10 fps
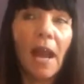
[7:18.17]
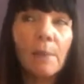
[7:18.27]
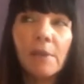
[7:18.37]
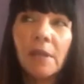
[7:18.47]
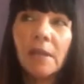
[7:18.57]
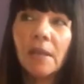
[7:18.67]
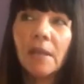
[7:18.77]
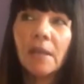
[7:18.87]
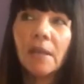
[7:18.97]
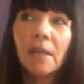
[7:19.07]
I mean,
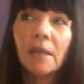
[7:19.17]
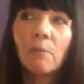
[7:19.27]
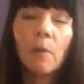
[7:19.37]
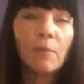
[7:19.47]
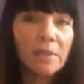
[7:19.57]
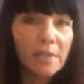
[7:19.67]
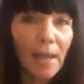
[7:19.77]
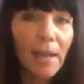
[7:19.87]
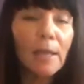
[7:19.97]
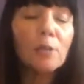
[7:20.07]
when we
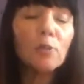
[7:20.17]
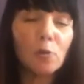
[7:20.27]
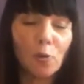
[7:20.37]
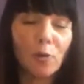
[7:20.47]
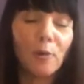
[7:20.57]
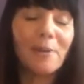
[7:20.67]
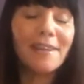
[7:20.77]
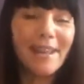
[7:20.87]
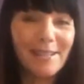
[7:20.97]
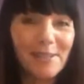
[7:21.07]
date, sure,
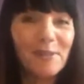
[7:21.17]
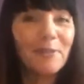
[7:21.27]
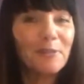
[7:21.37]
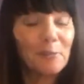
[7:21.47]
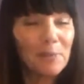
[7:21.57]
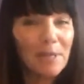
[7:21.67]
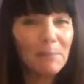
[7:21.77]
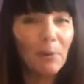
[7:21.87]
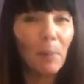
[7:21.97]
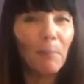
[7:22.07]
we get to know other
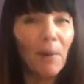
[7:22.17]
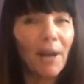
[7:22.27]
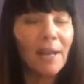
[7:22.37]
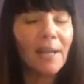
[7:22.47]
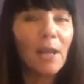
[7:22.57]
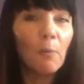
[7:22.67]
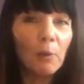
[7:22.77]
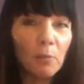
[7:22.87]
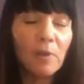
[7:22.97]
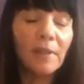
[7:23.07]
people, but
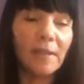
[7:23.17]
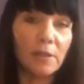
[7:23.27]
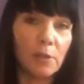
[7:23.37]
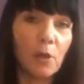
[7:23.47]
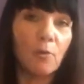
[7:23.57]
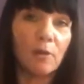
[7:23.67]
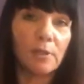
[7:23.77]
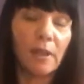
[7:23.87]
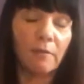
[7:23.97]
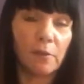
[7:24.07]
we really get to know
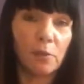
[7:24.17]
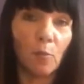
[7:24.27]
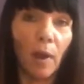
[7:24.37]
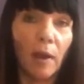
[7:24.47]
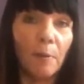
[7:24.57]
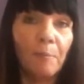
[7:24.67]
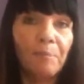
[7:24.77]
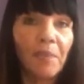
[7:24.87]
ourselves as well.